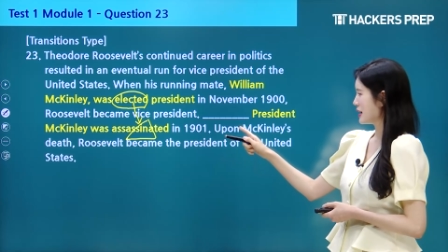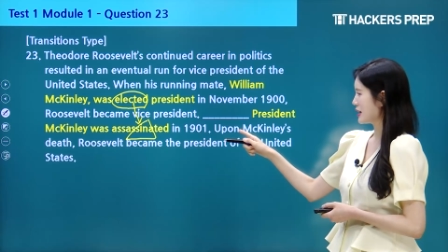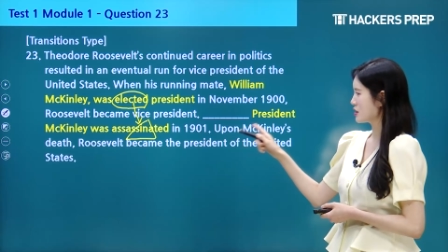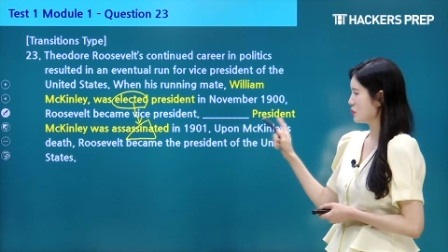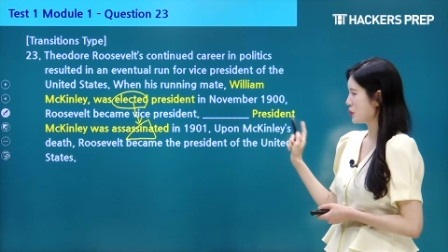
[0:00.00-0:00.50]

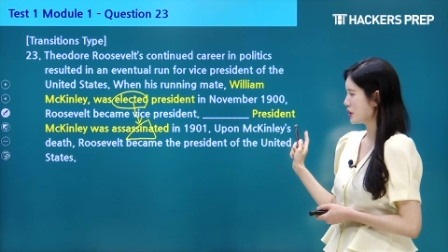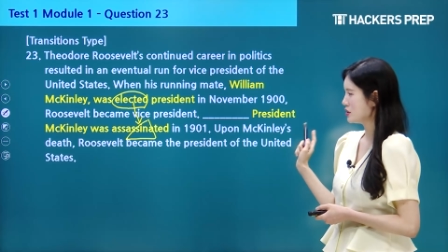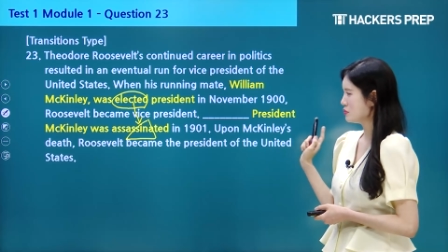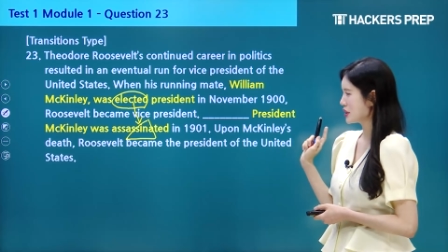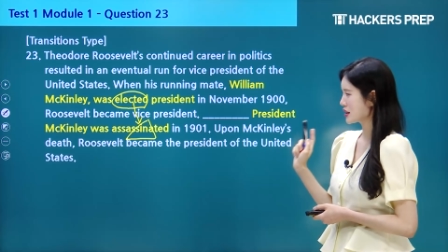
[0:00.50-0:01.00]
and
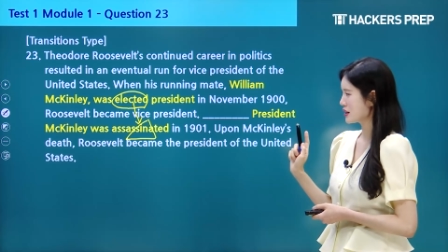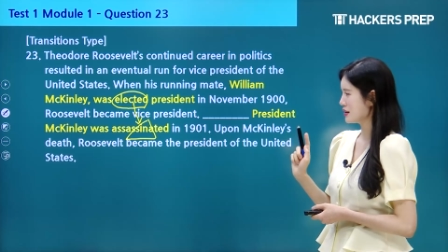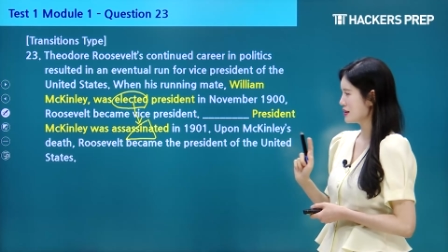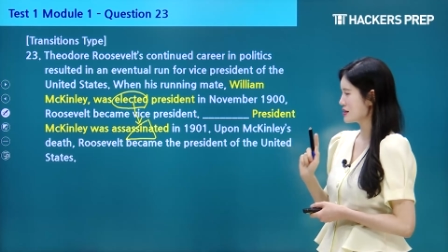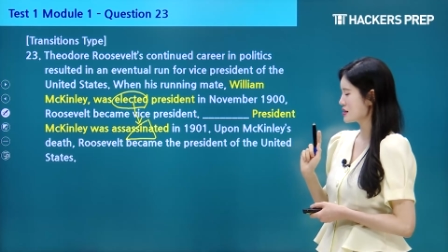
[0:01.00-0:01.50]
upon
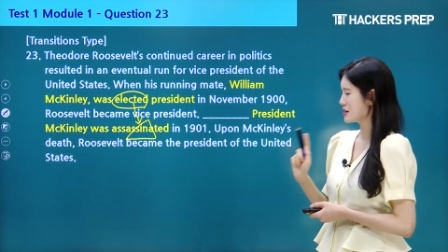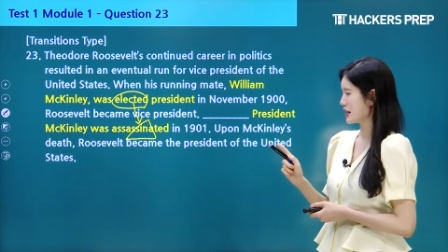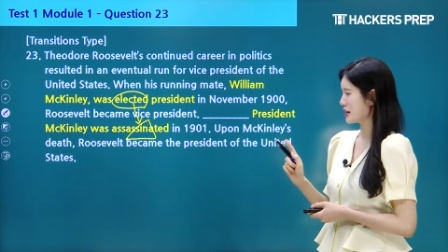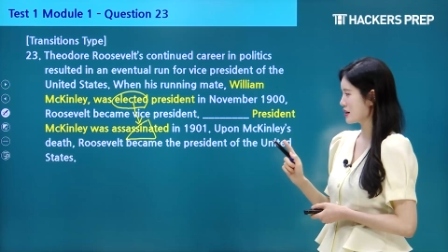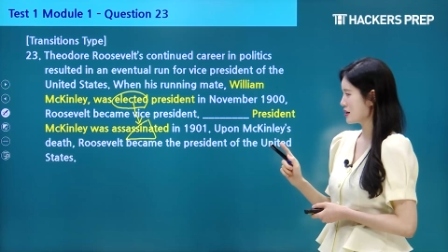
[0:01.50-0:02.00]
McKinley's
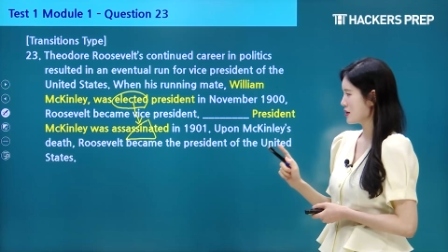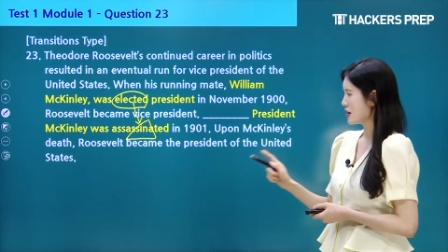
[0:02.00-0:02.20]
death,